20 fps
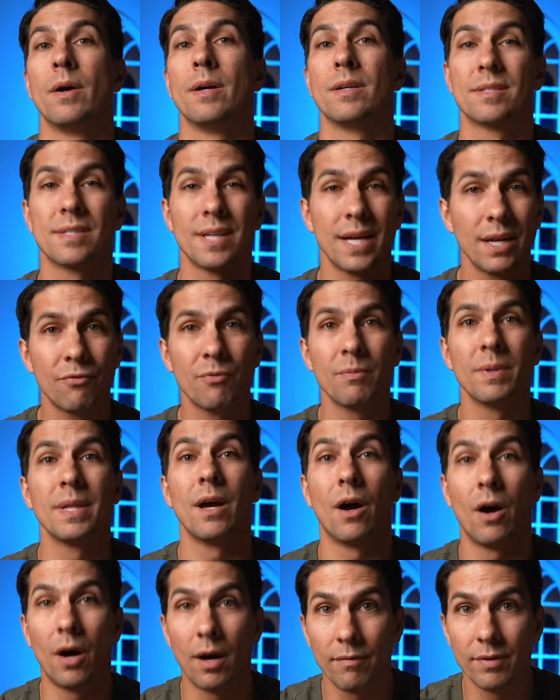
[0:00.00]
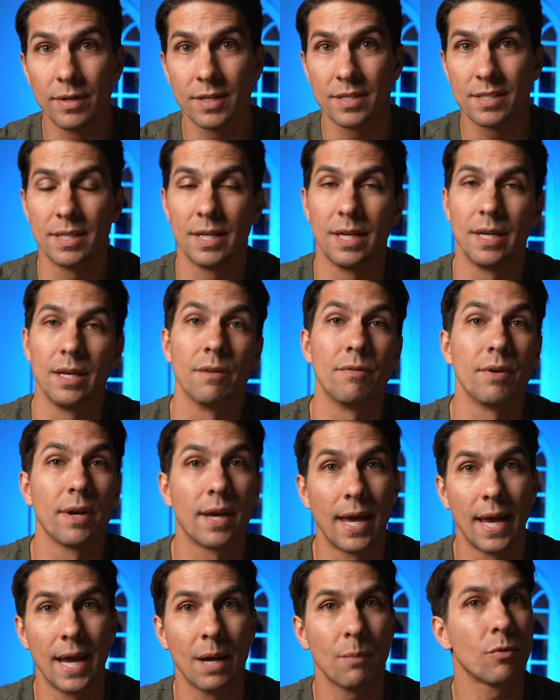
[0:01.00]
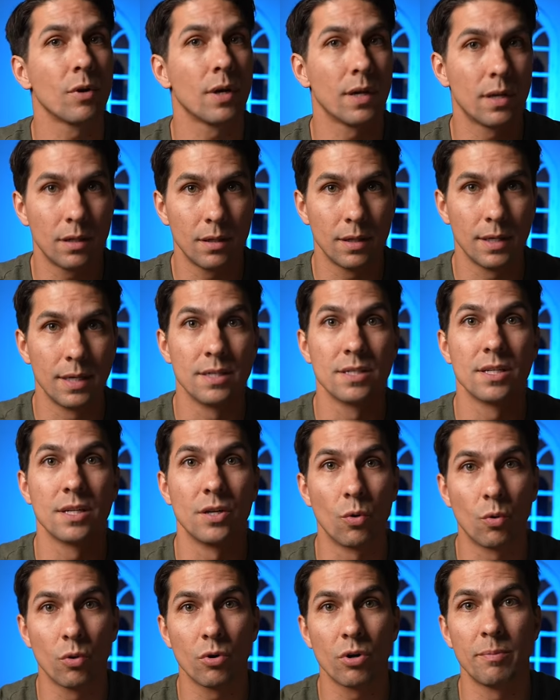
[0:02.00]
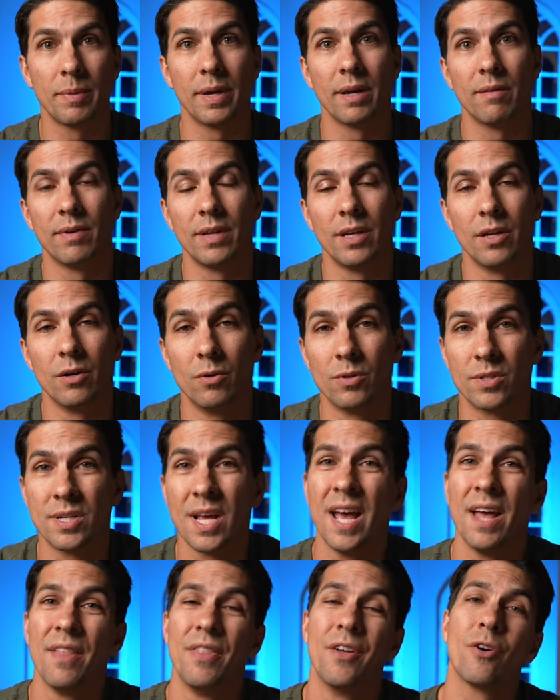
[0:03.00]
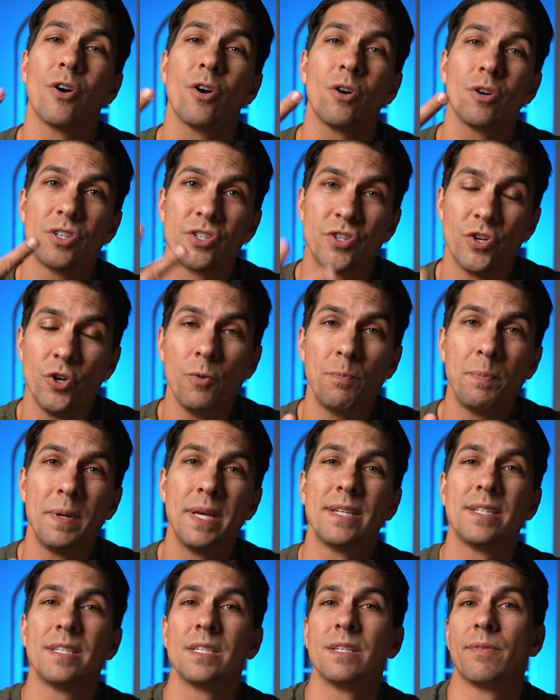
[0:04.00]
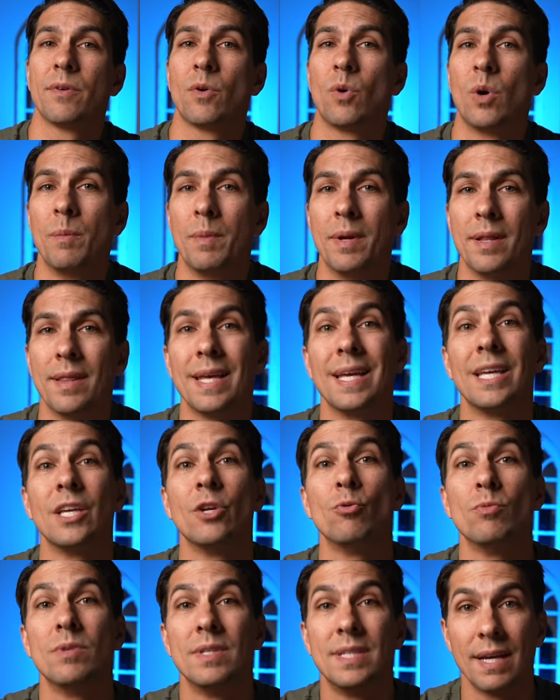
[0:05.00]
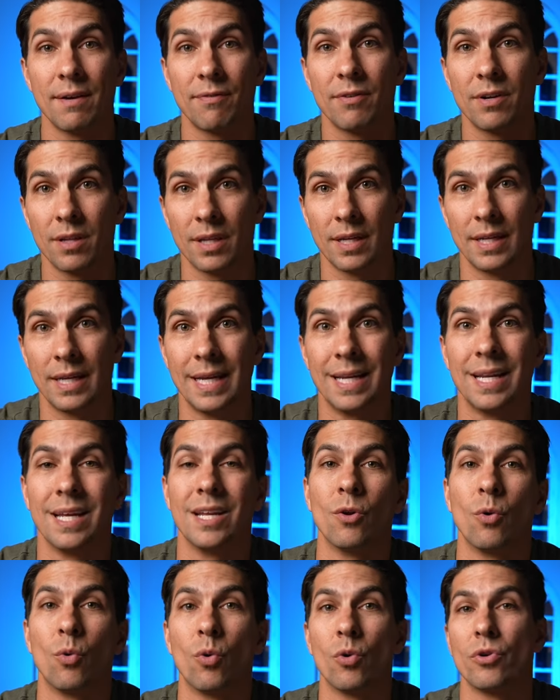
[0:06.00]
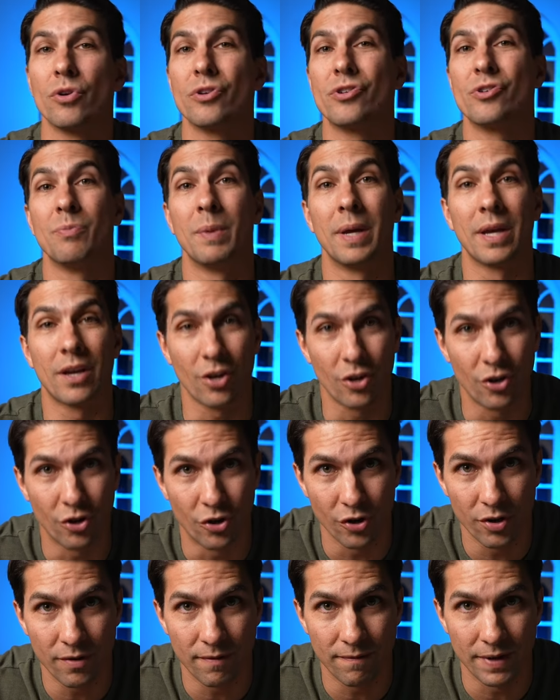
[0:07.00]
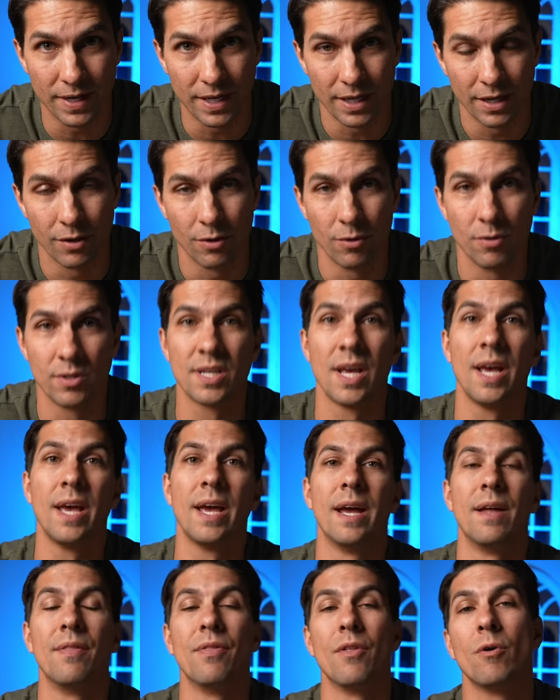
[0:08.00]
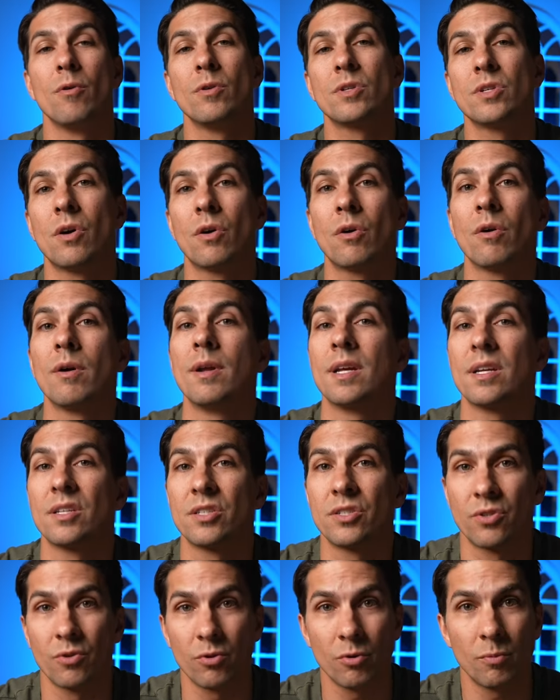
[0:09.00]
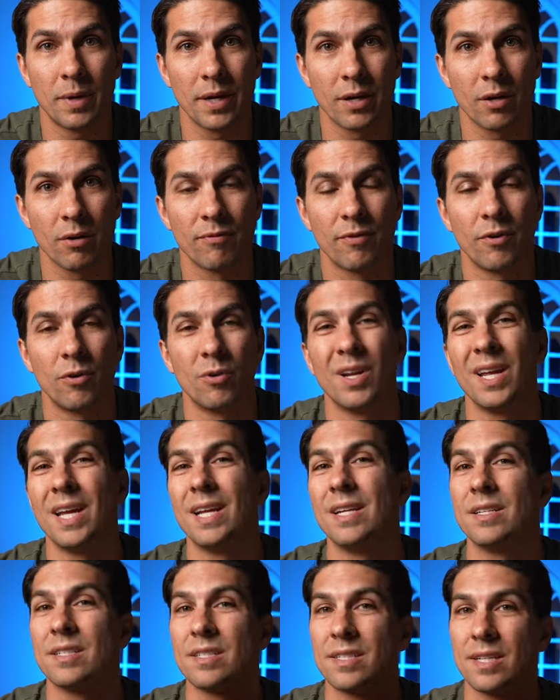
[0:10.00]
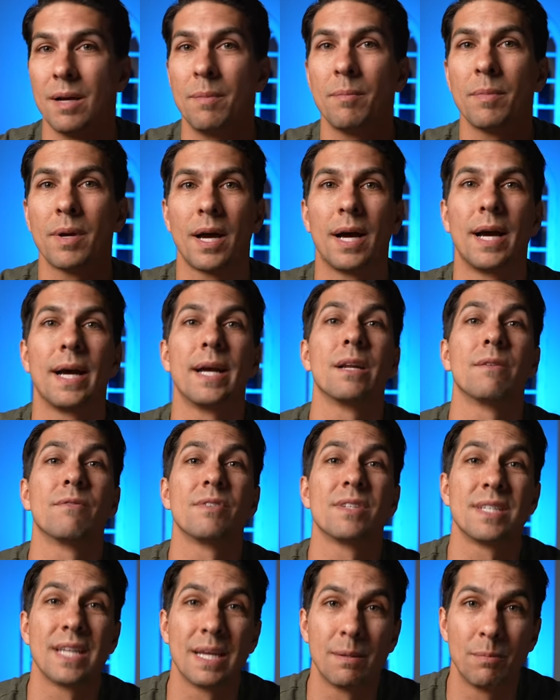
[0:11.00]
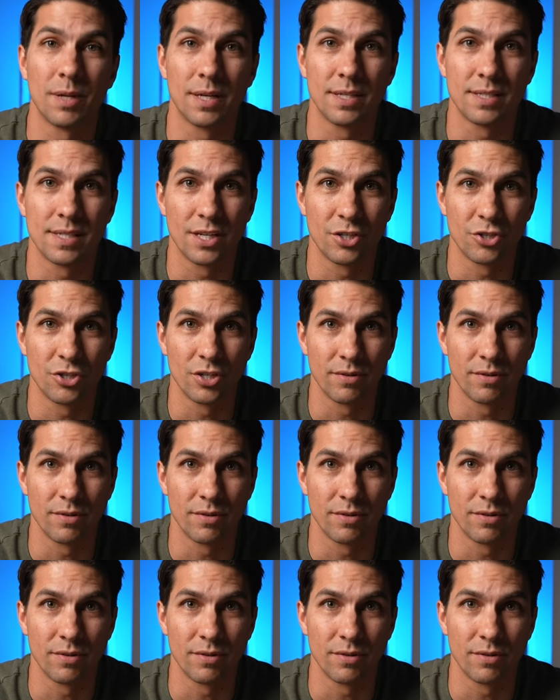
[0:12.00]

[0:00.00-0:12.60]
Aside from the obvious need of a camera and a lens in order to make videos, there are two pieces of equipment that you definitely need in order to make good videos, and those are an external microphone and some kind of stabilization